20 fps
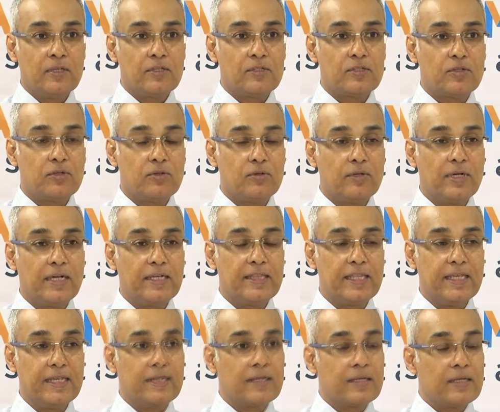So I
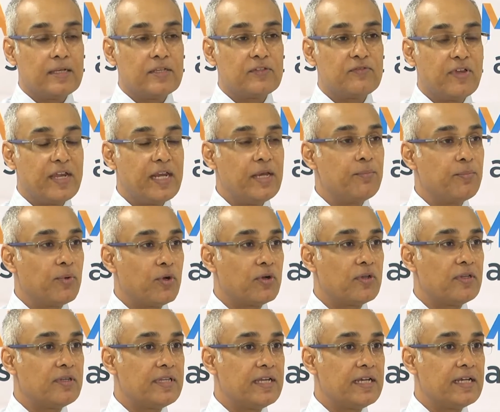think it's very
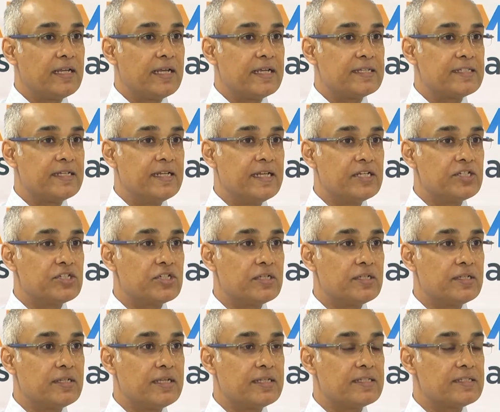important that as a
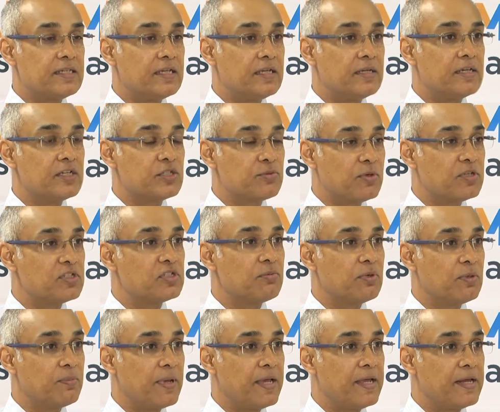nation, as a
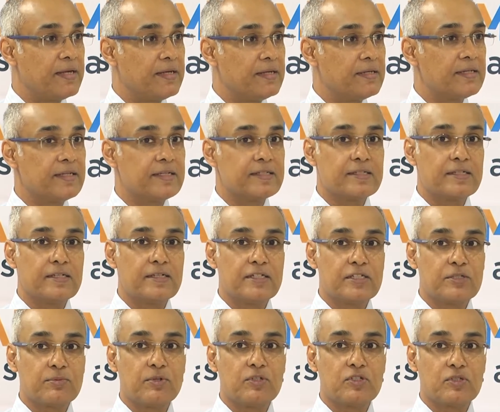responsible parent, as a
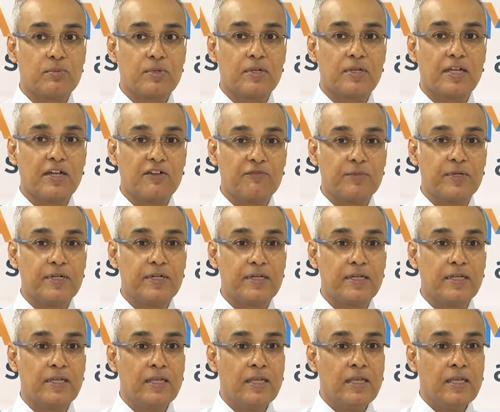responsible government,
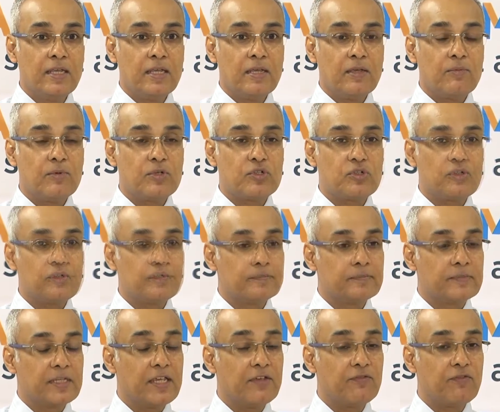we should
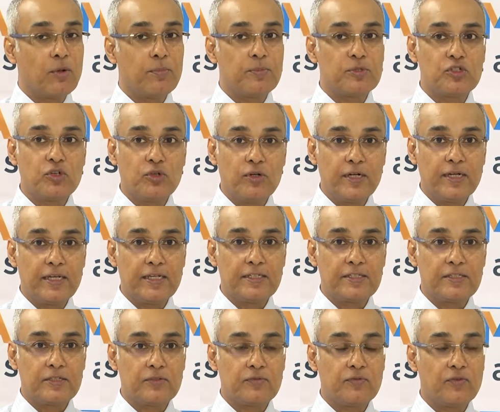give
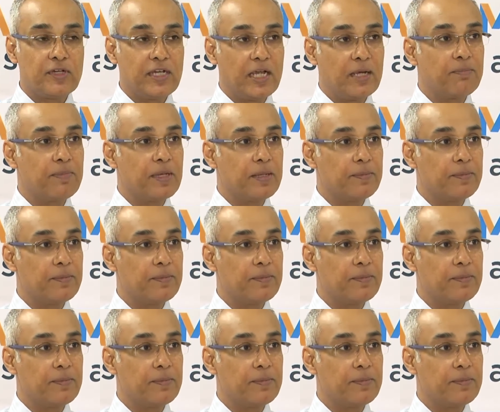opportunities for young